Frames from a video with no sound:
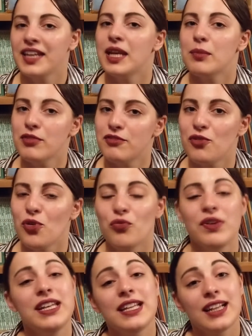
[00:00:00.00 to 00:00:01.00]
Number 4,
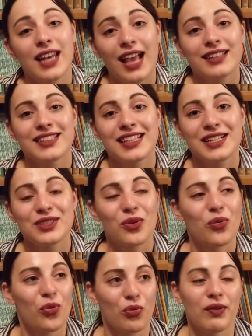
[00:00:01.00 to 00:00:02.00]
reading classics
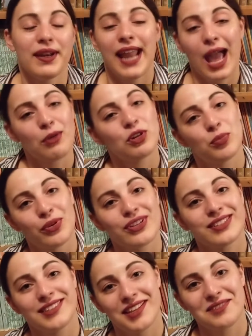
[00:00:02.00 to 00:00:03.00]
or renowned
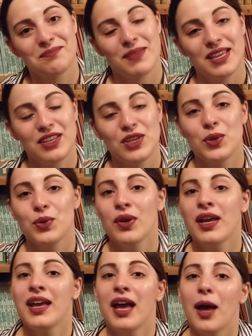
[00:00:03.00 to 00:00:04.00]
books doesn't make you
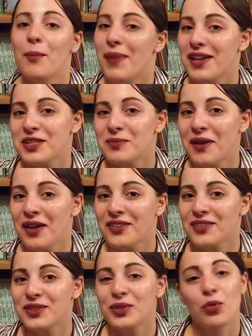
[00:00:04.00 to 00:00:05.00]
a better
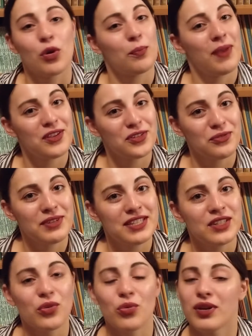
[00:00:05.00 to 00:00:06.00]
person or a better
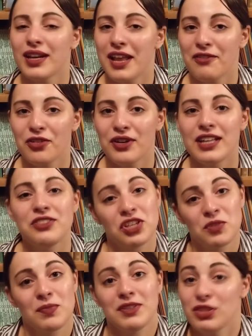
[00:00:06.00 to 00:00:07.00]
reader or cleverer, it
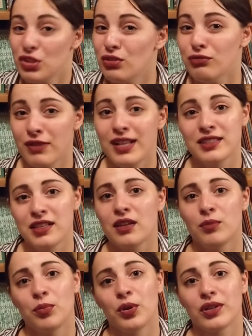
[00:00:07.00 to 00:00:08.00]
just means that you've read
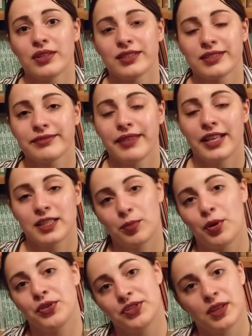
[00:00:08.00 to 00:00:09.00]
certain books as
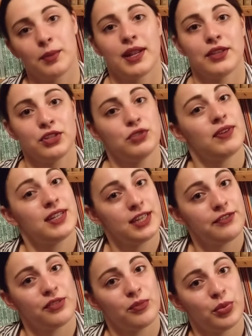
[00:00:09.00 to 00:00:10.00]
opposed to someone else who's read
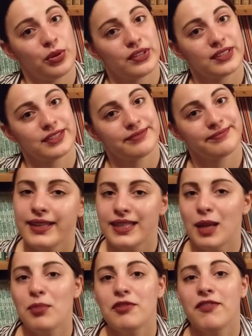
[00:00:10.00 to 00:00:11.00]
different books.
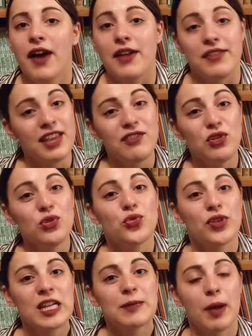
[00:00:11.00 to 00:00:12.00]
Number 5, if you
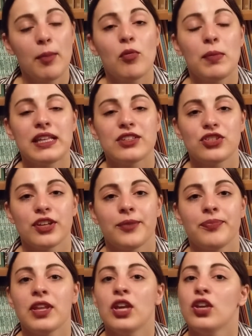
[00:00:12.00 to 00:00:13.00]
drink bubble
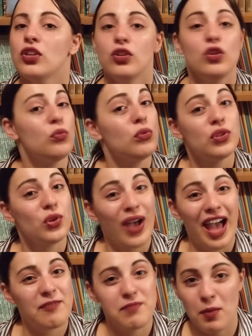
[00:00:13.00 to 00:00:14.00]
mixture, you will
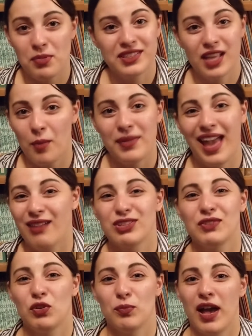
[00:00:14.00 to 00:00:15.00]
not have bubbles coming
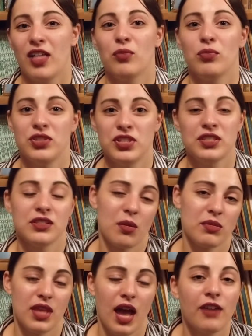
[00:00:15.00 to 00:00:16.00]
out of your mouth, which is
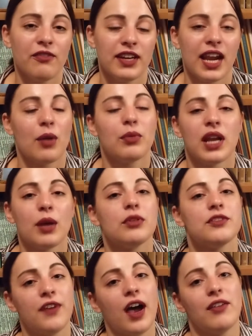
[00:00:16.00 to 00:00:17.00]
something that I found out when I
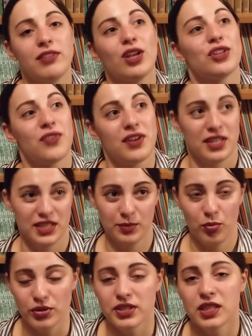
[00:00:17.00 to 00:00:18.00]
was 5 and I was very
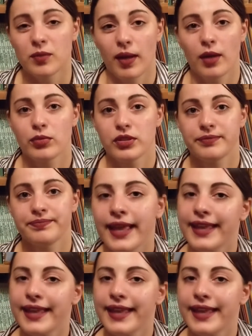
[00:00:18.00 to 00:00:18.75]
disappointed about.